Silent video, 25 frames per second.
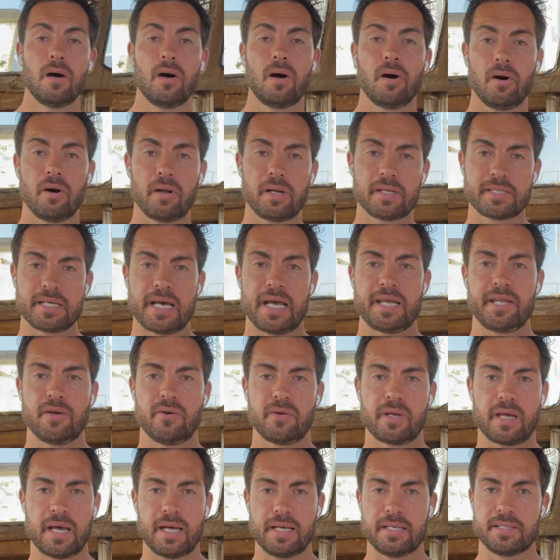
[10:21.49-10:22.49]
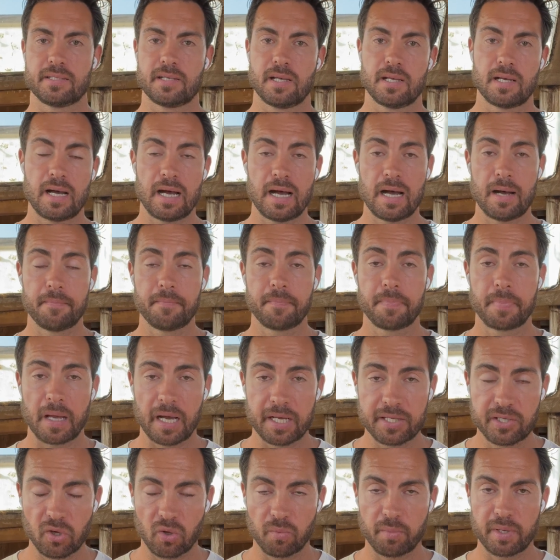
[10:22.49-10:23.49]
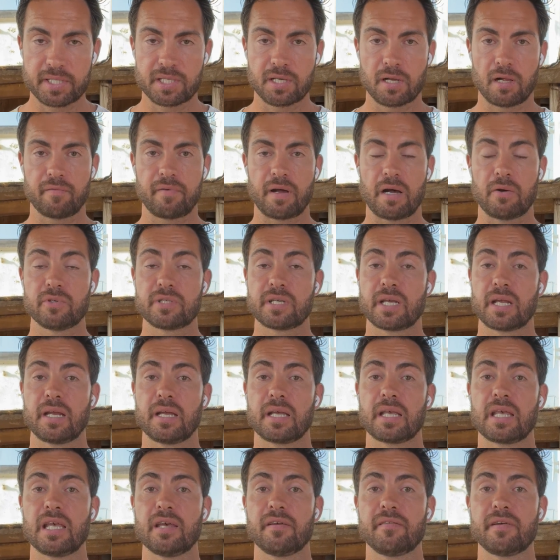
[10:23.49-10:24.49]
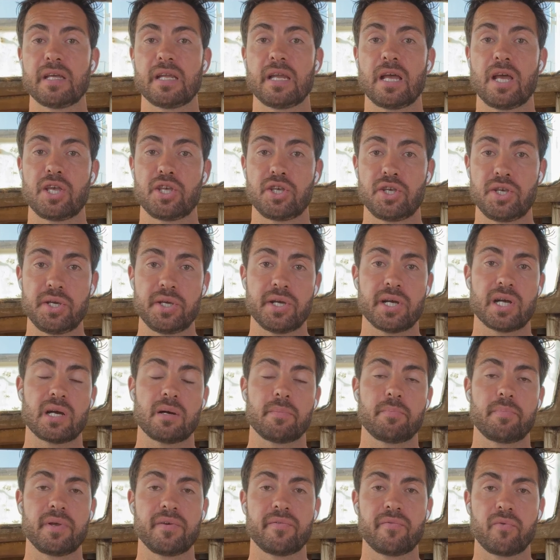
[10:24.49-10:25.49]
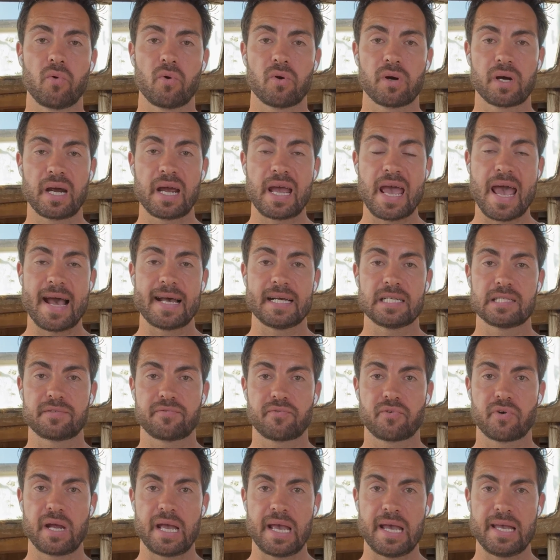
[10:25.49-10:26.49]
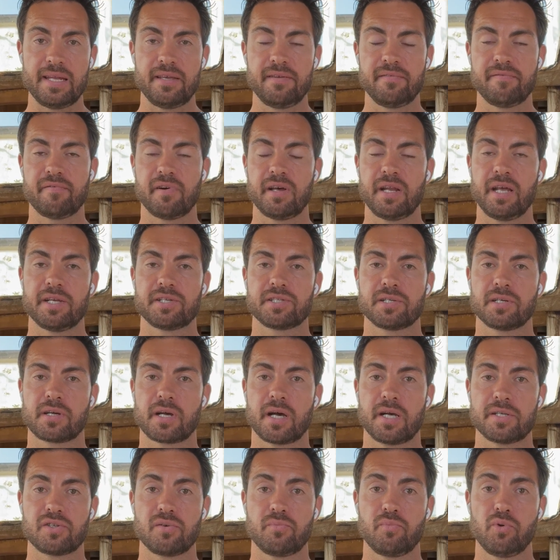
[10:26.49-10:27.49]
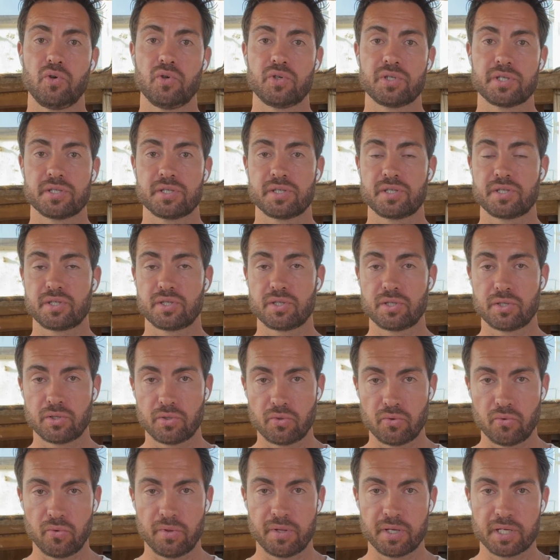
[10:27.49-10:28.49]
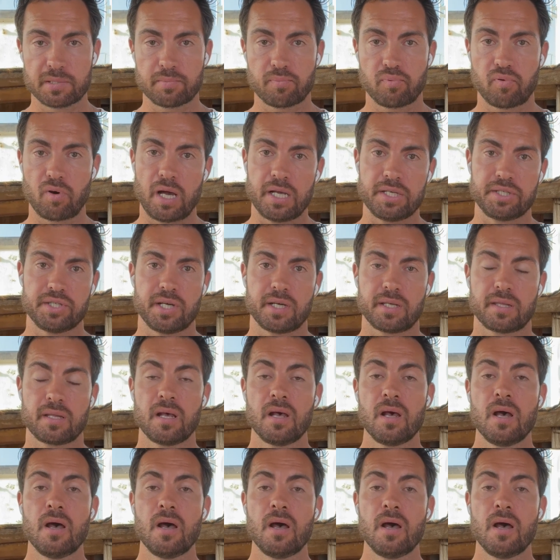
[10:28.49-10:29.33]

On a side note, guys, I told myself I was going to give it a year before I asked for any financial contributions to this project.